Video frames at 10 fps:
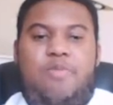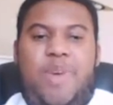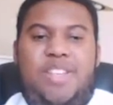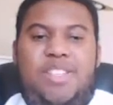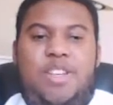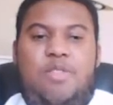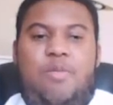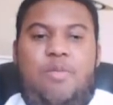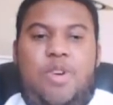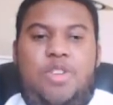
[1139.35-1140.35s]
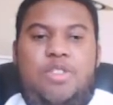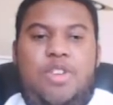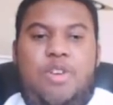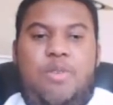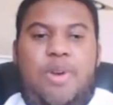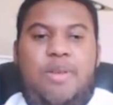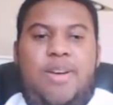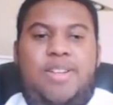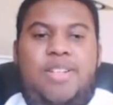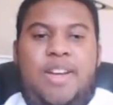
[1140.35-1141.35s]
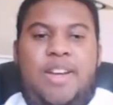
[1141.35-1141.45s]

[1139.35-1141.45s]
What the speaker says: basically what you do pretty much